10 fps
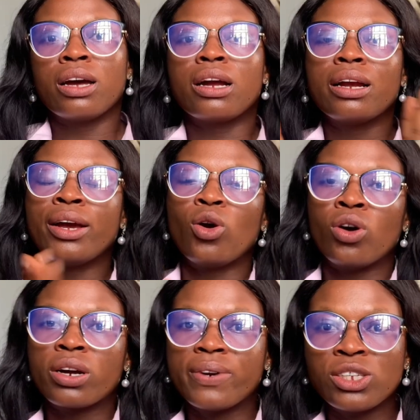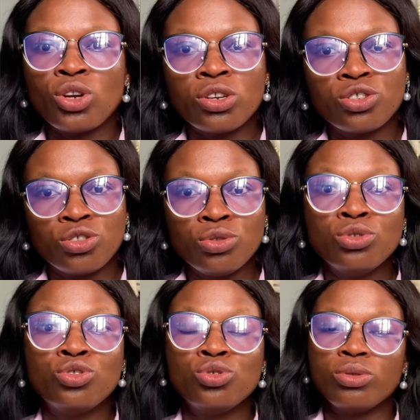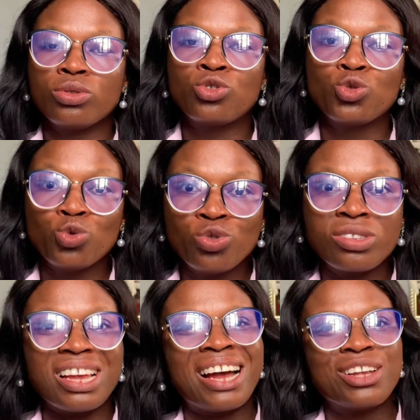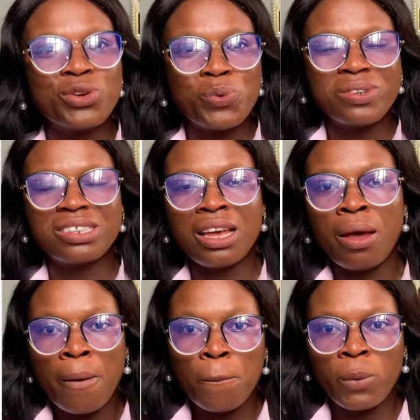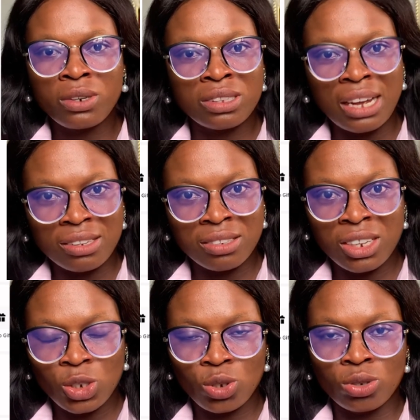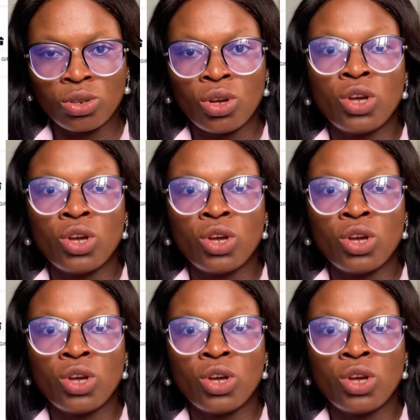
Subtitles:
Click on creators tools and you will see monetization.